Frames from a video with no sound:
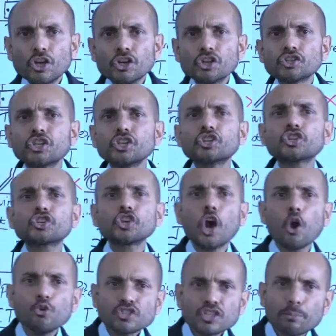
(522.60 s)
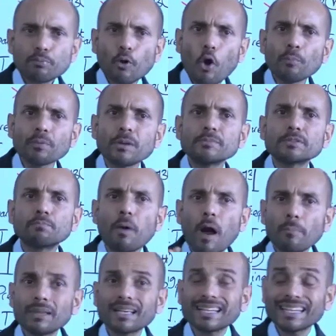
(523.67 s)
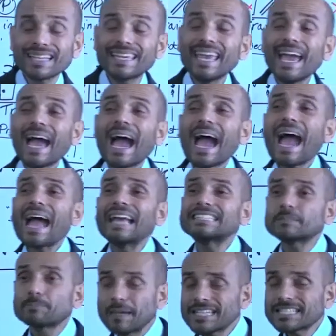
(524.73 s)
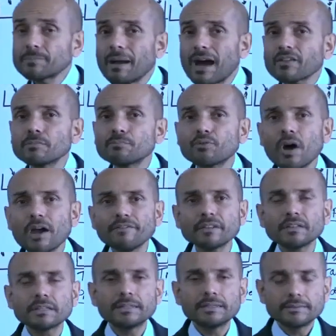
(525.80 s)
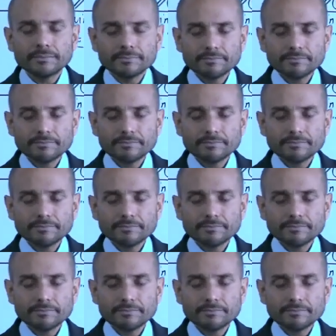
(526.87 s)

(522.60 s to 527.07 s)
She shows the problems publicly and speaks about them privately.